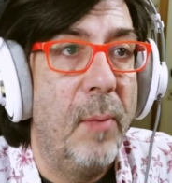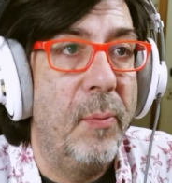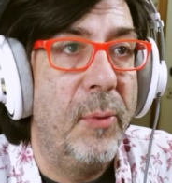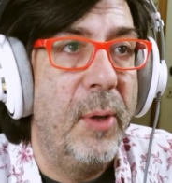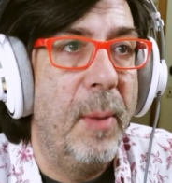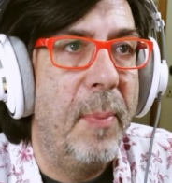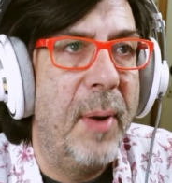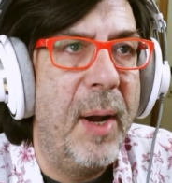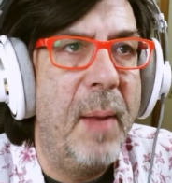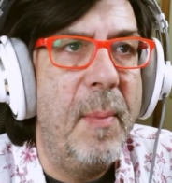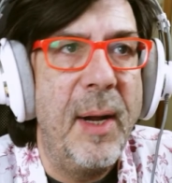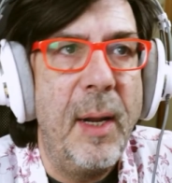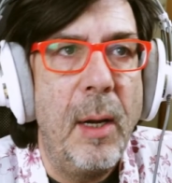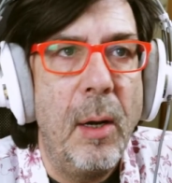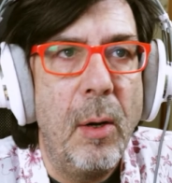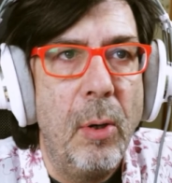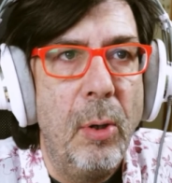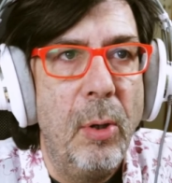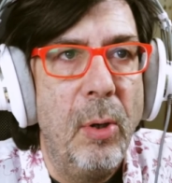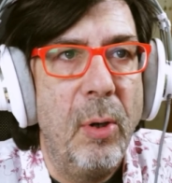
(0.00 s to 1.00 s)
The
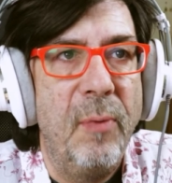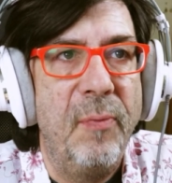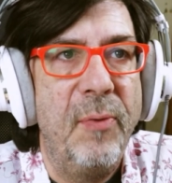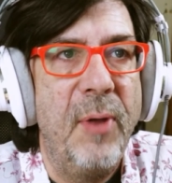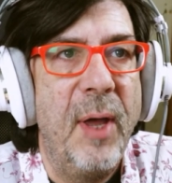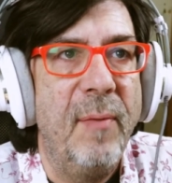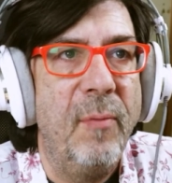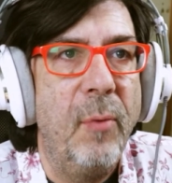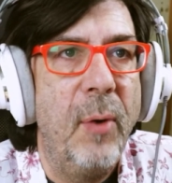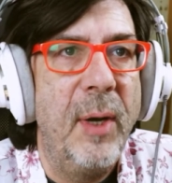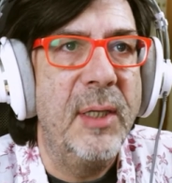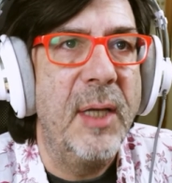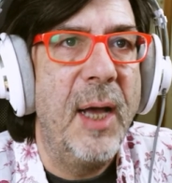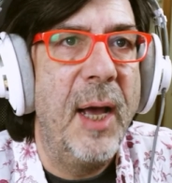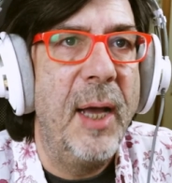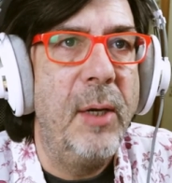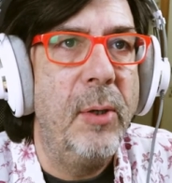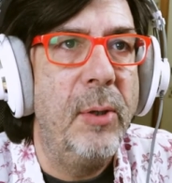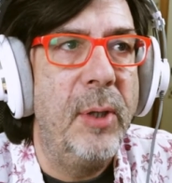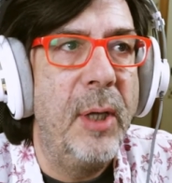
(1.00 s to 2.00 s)
primary role of the AWS
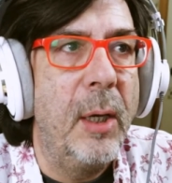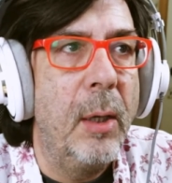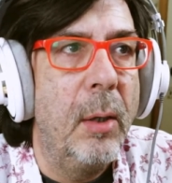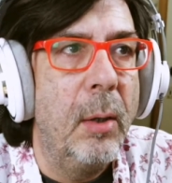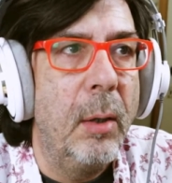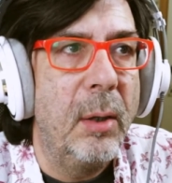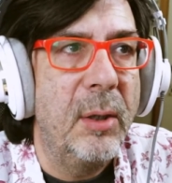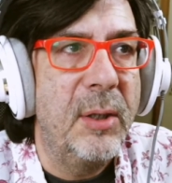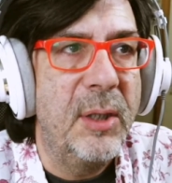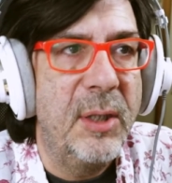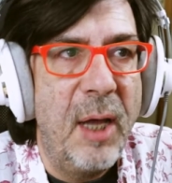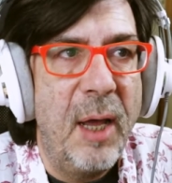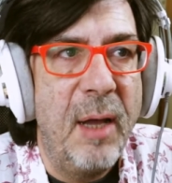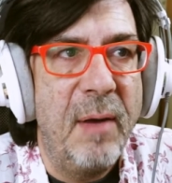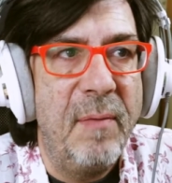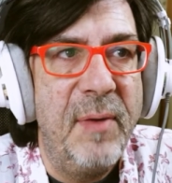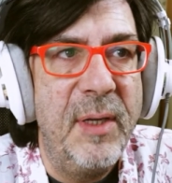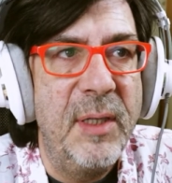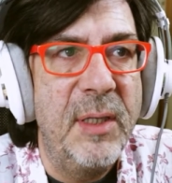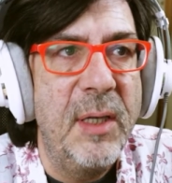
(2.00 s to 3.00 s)
IoT Core
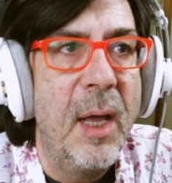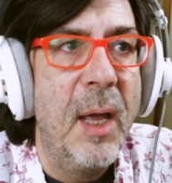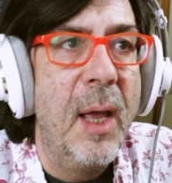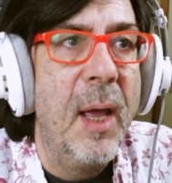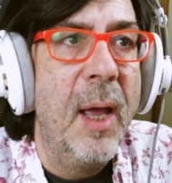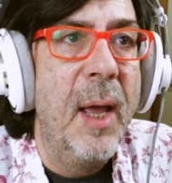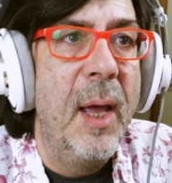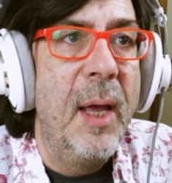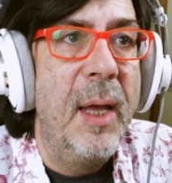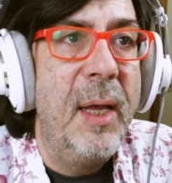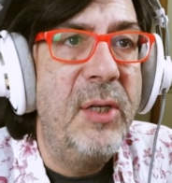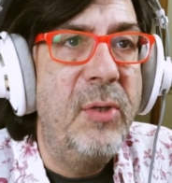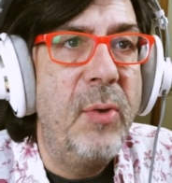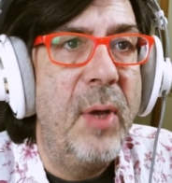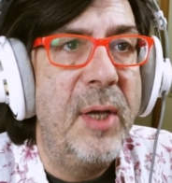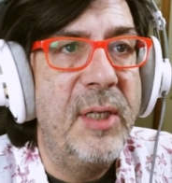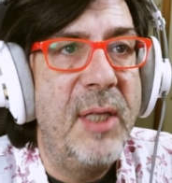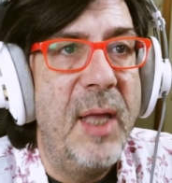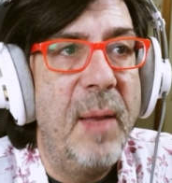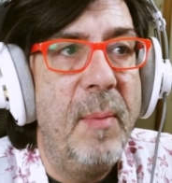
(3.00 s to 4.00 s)
service is
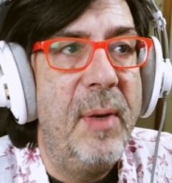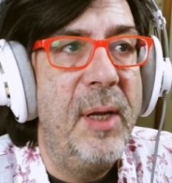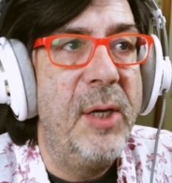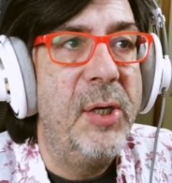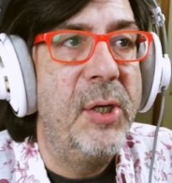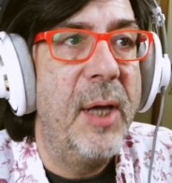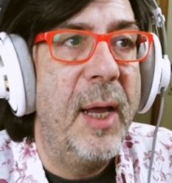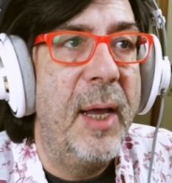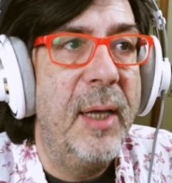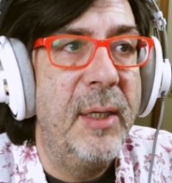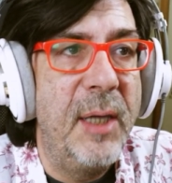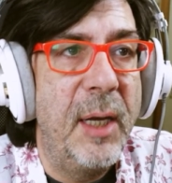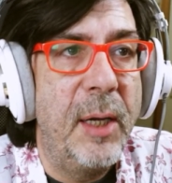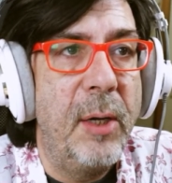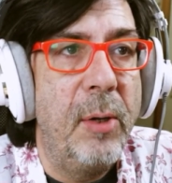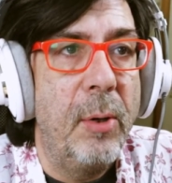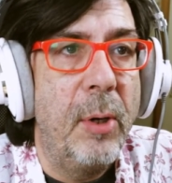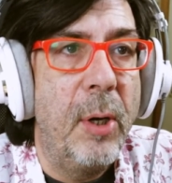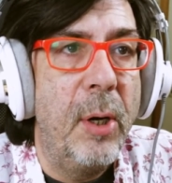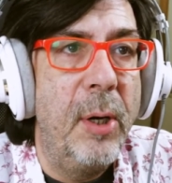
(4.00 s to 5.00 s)
to establish a
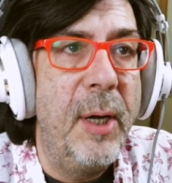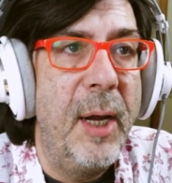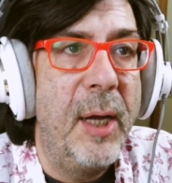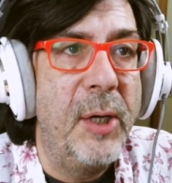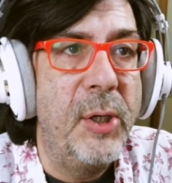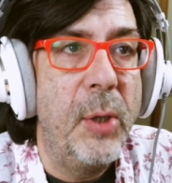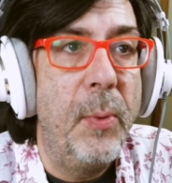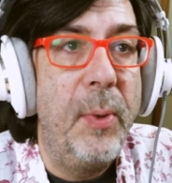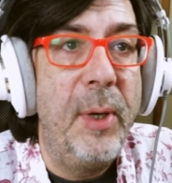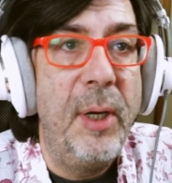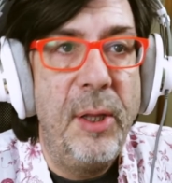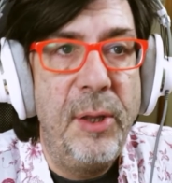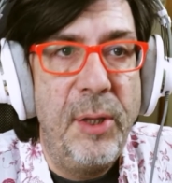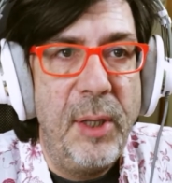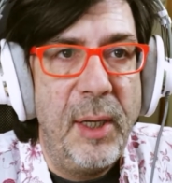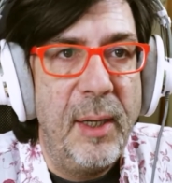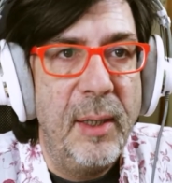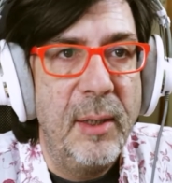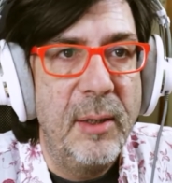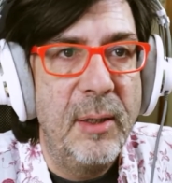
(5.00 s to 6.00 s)
secure connection with the
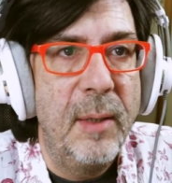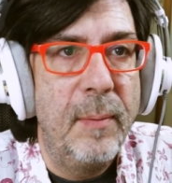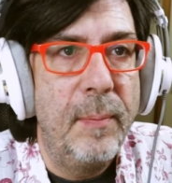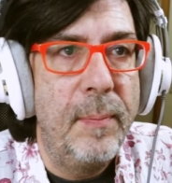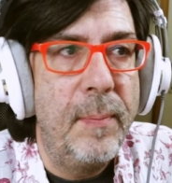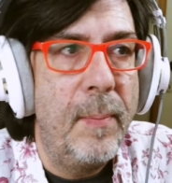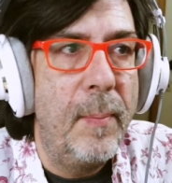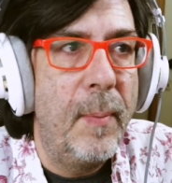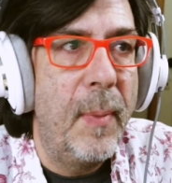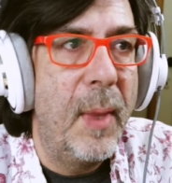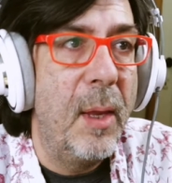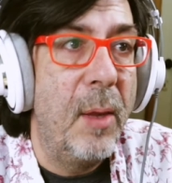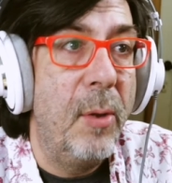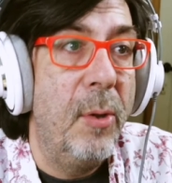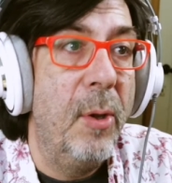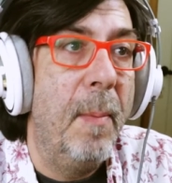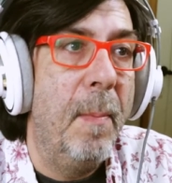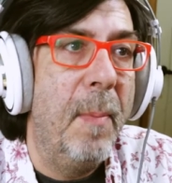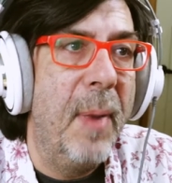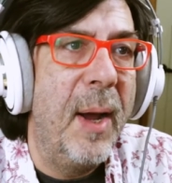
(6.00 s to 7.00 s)
things.
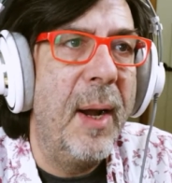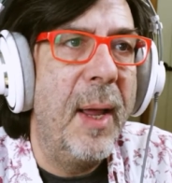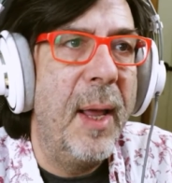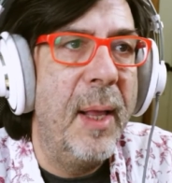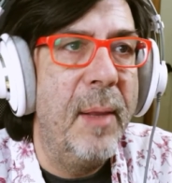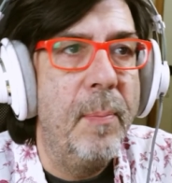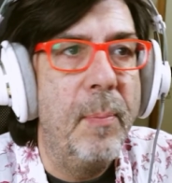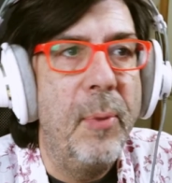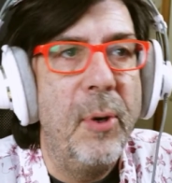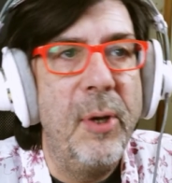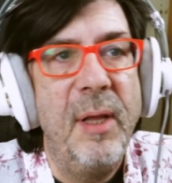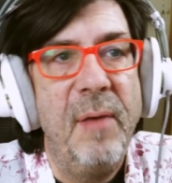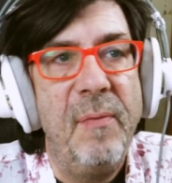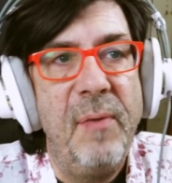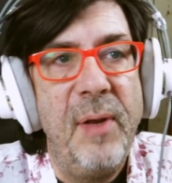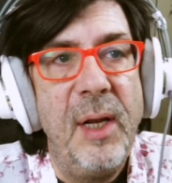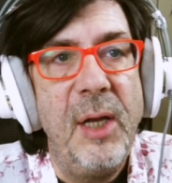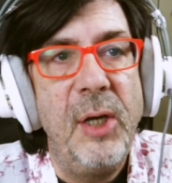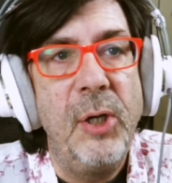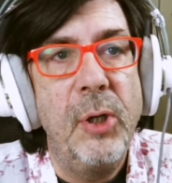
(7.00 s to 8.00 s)
The bar endpoint
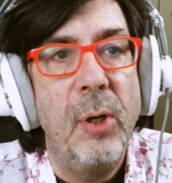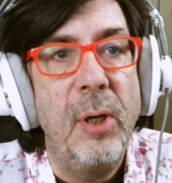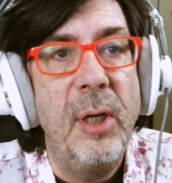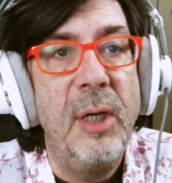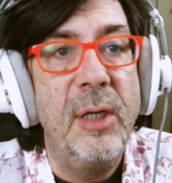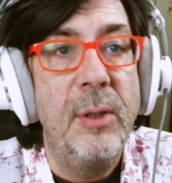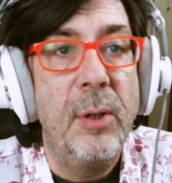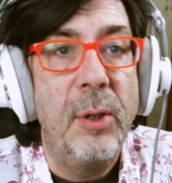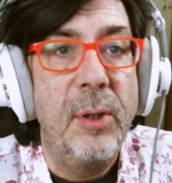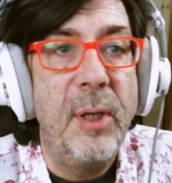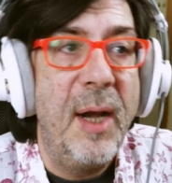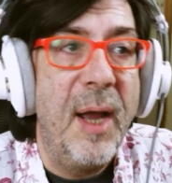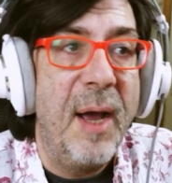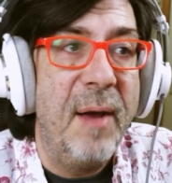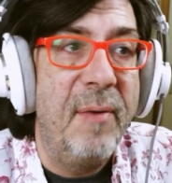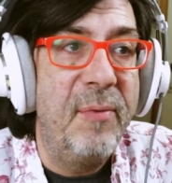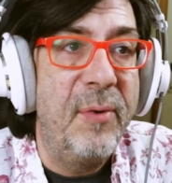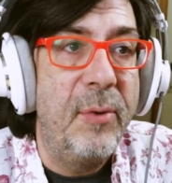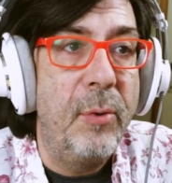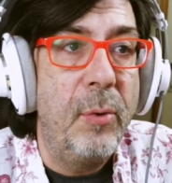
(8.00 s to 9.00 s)
definition is not
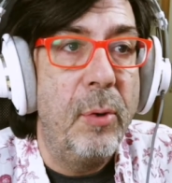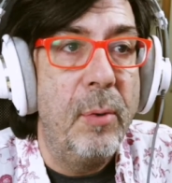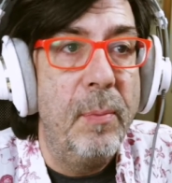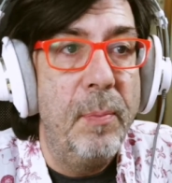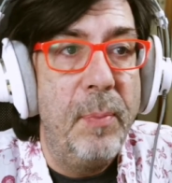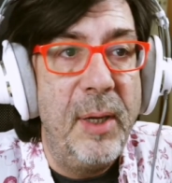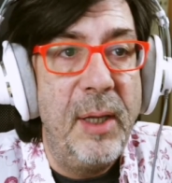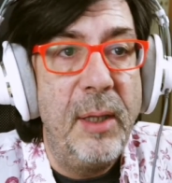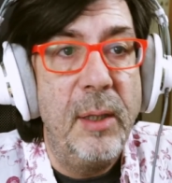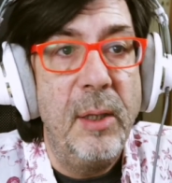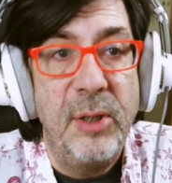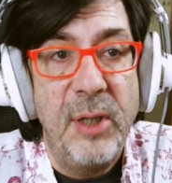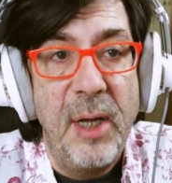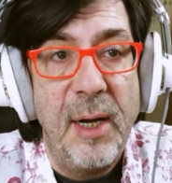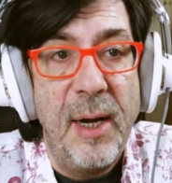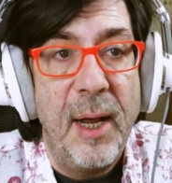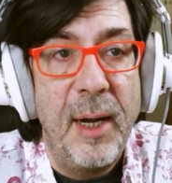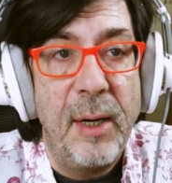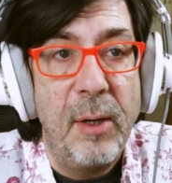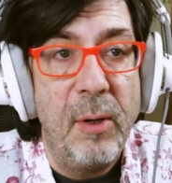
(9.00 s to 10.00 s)
enough to complete the
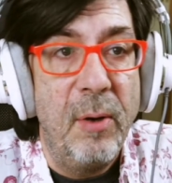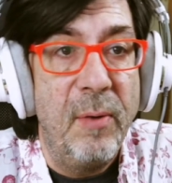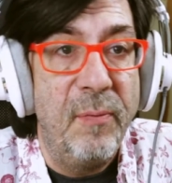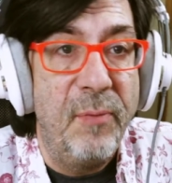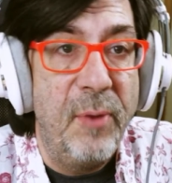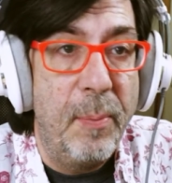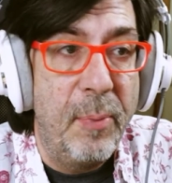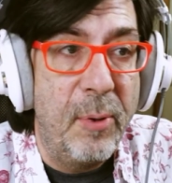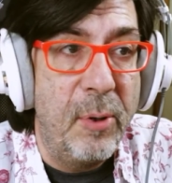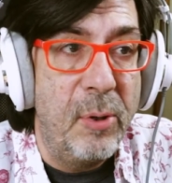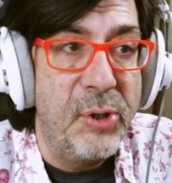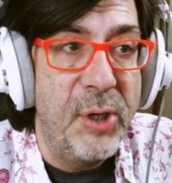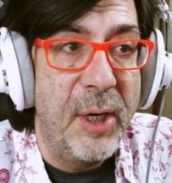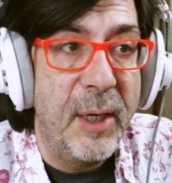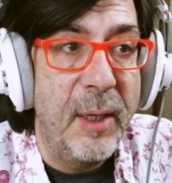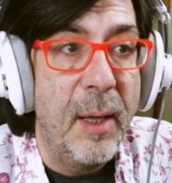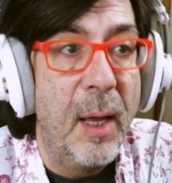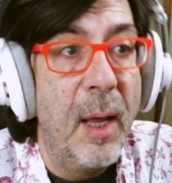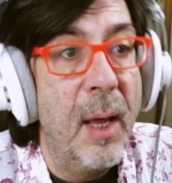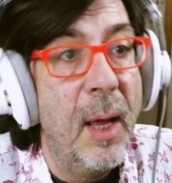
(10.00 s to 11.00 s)
scenario of the
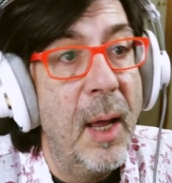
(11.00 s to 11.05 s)
project.